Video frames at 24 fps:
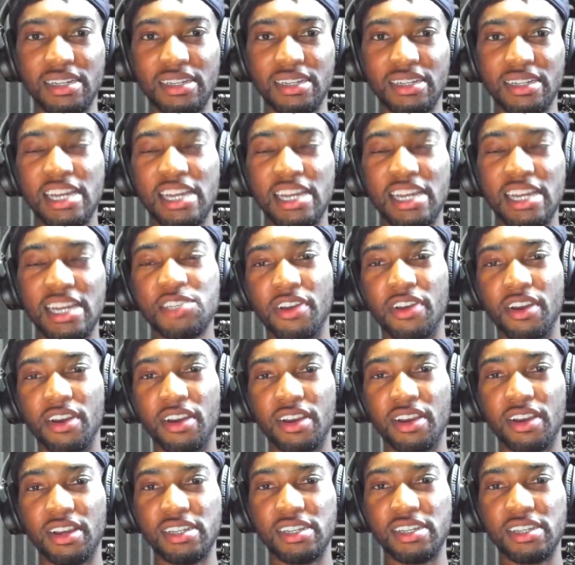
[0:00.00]
That's
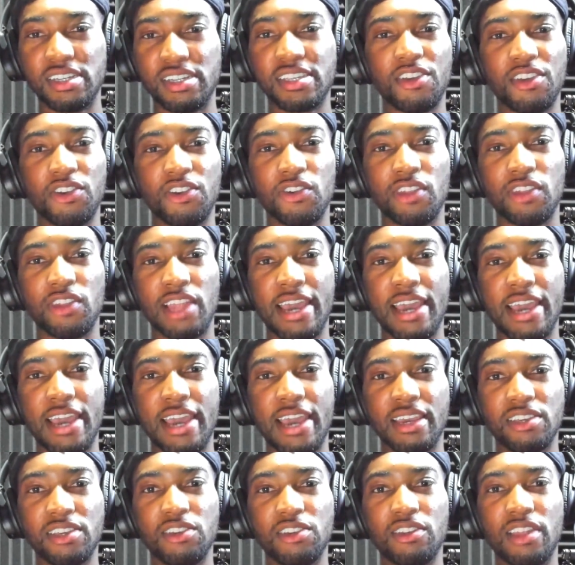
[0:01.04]
fair. It's either you like
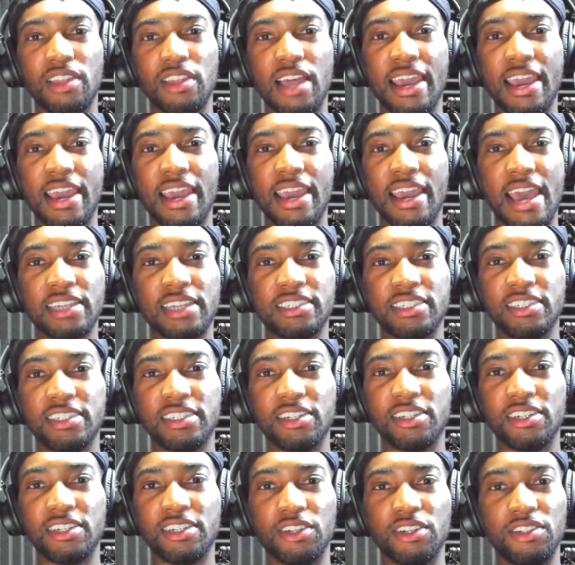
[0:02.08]
action or
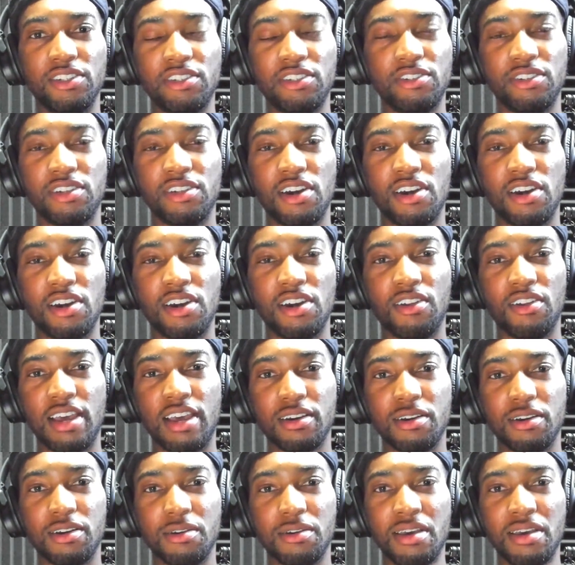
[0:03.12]
you don't like
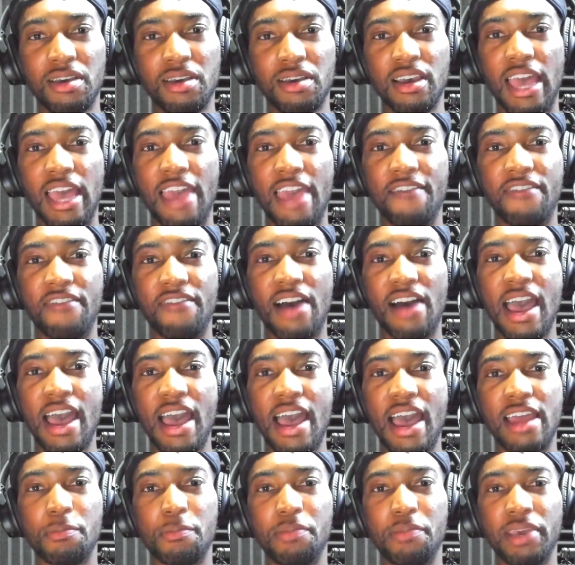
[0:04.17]
them. If I
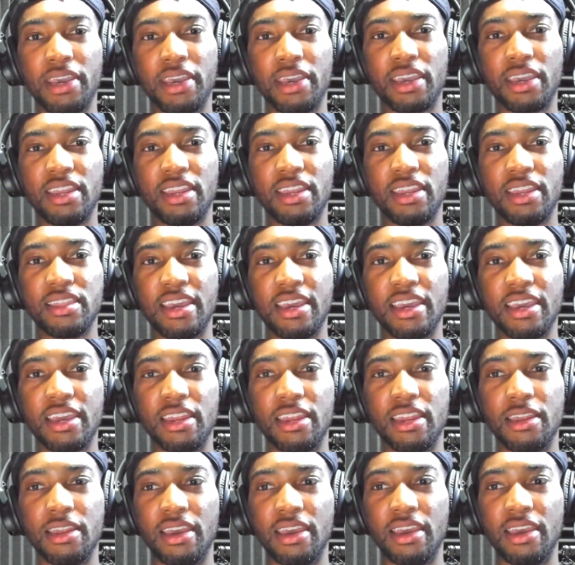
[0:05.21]
had to pick anything
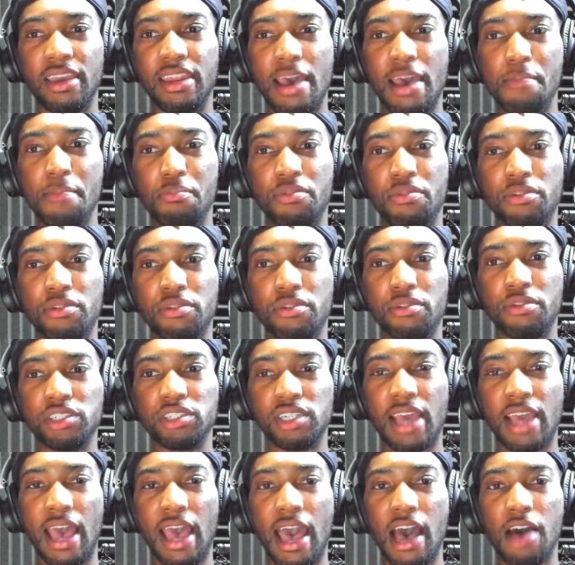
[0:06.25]
in that portion of
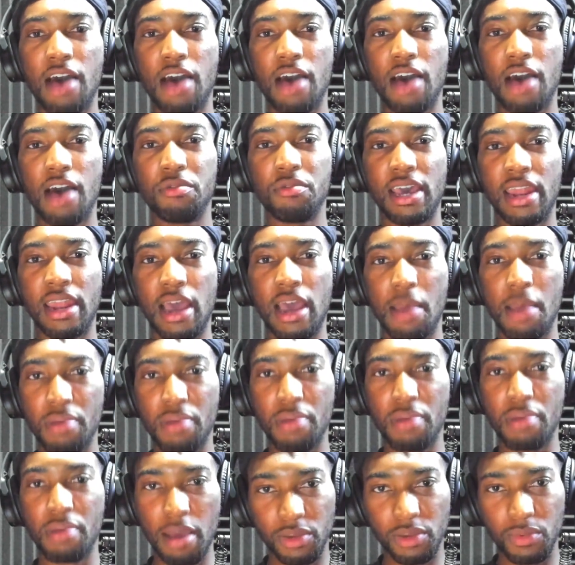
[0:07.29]
the album that I
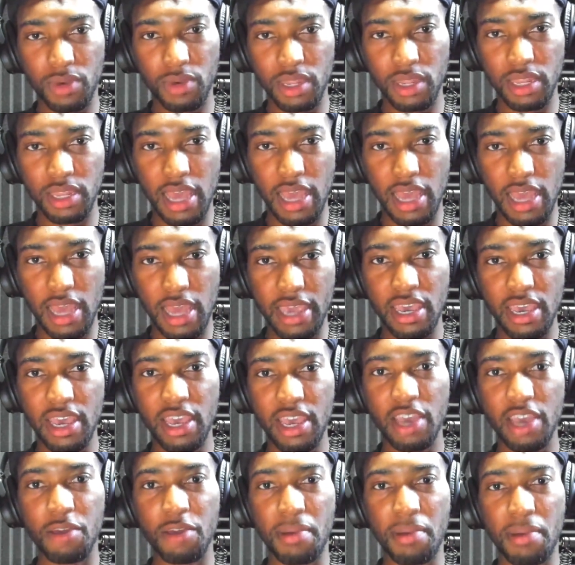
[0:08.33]
probably wouldn't like,
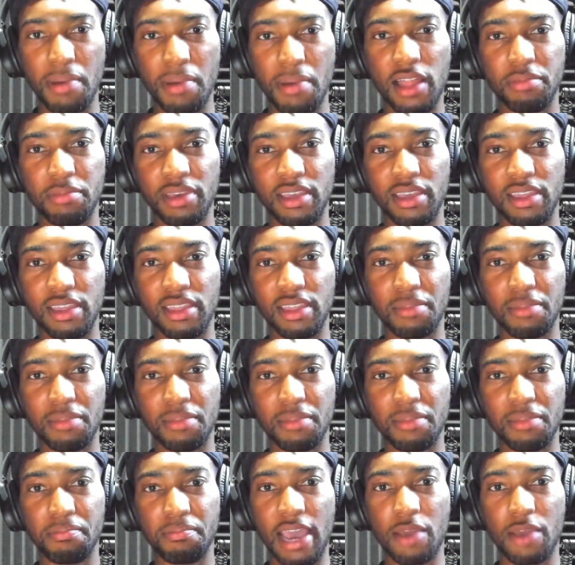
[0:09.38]
it'll probably be
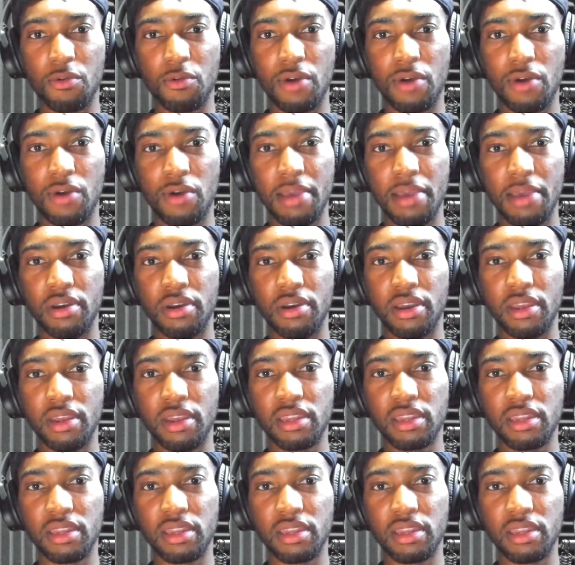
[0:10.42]
Black White Boy.